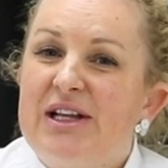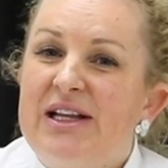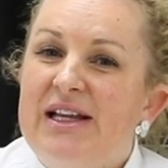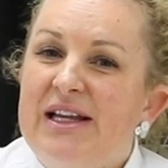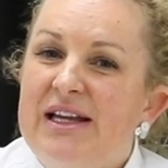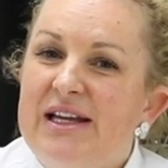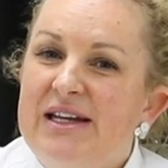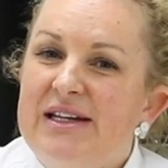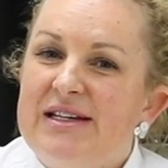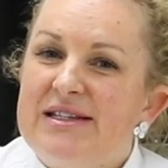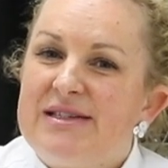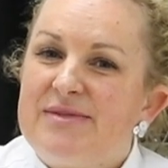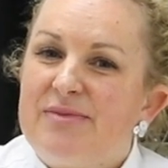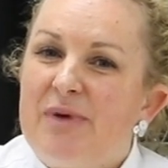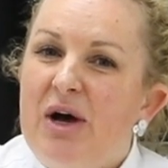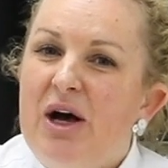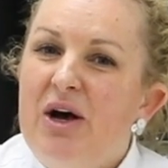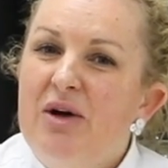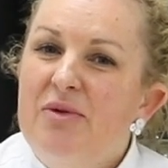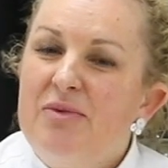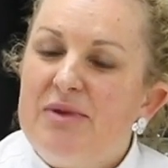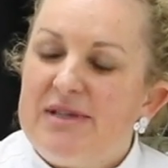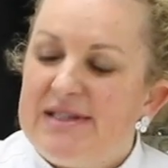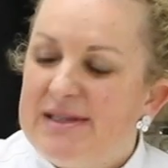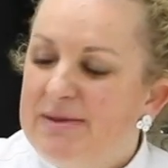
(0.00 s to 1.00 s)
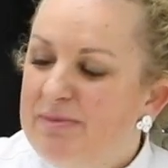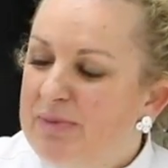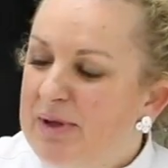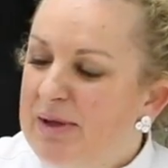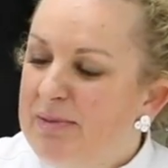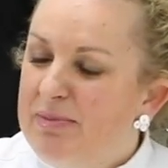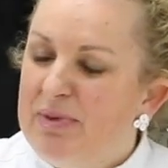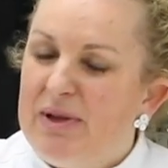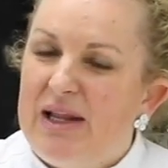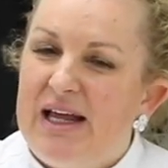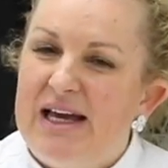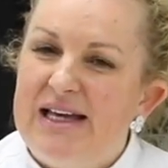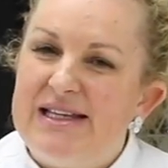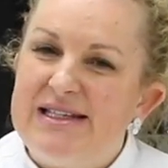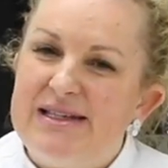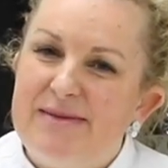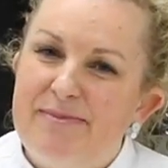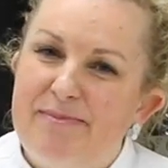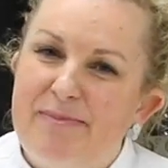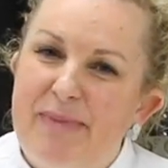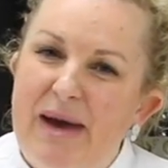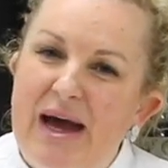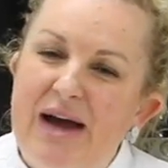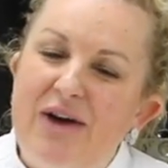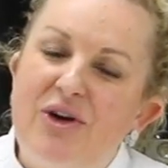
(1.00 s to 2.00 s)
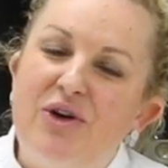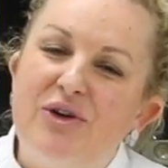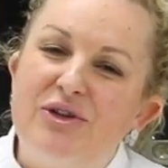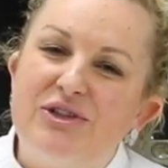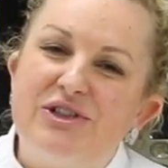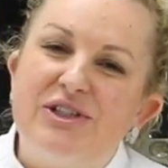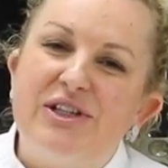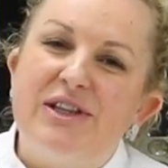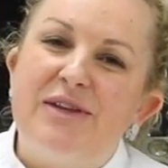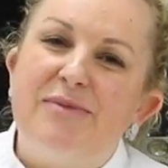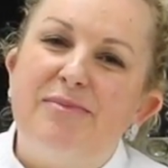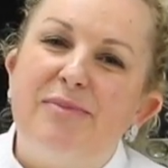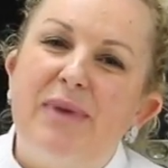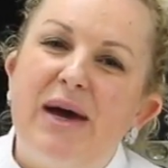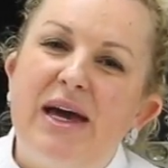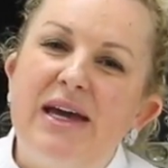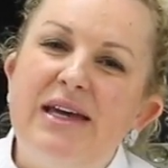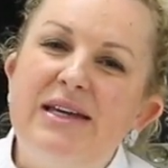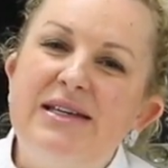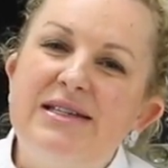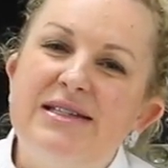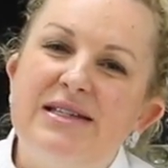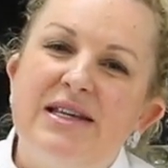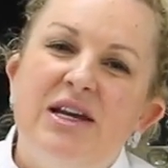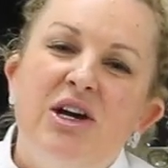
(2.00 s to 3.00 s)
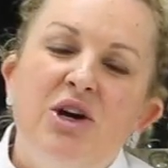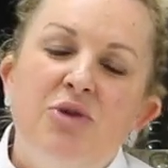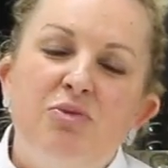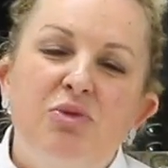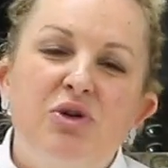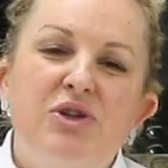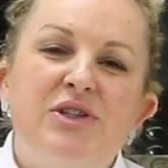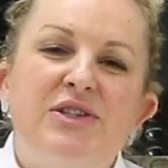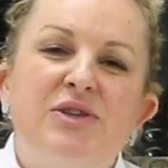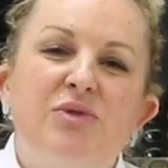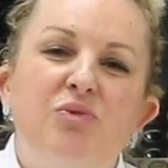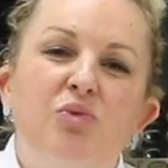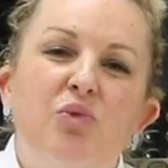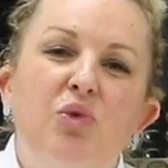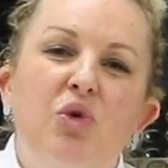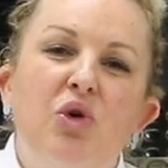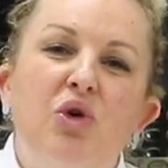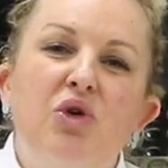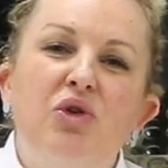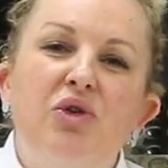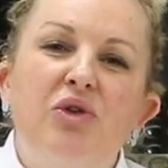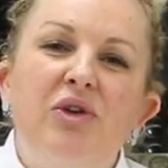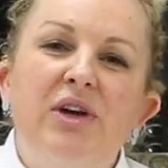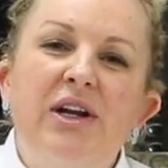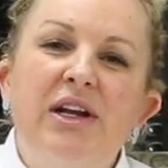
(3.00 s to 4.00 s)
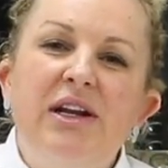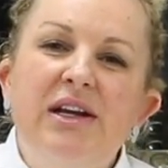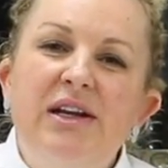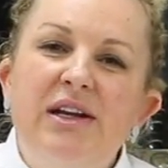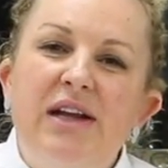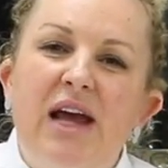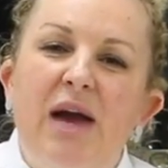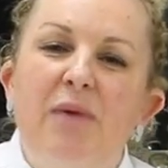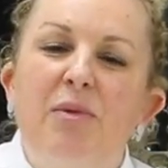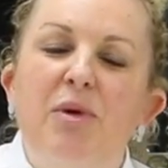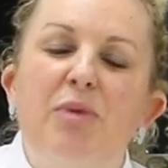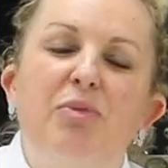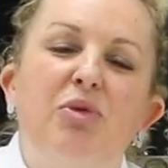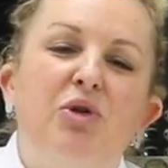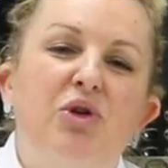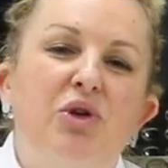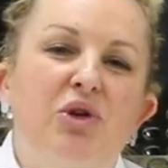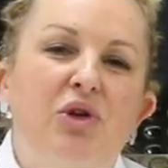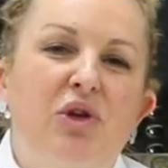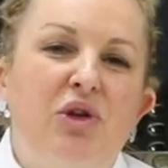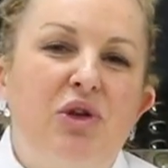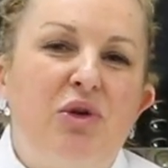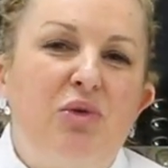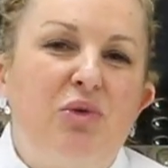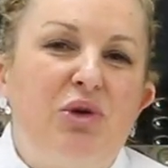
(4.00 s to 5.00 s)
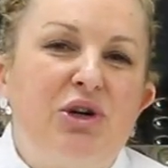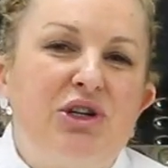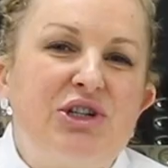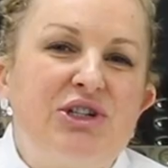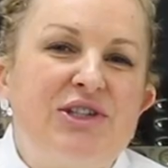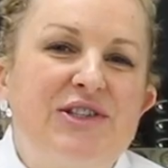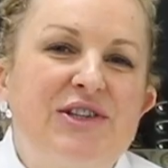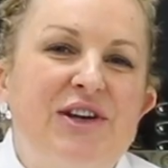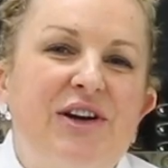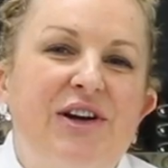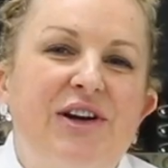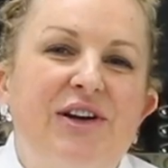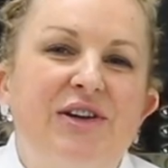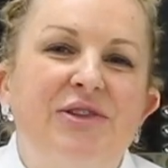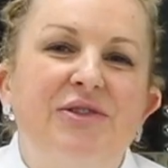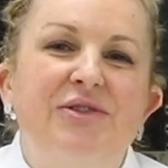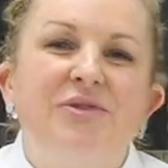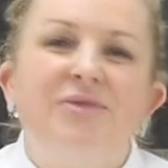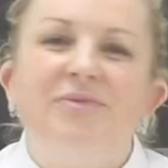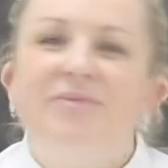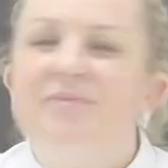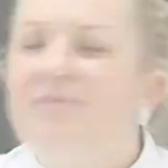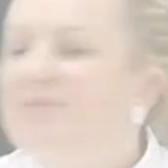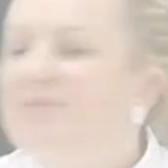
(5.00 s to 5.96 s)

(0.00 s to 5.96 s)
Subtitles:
clean as well. We simply place it back onto the base, put some water in it, and we put it on the wash cycle.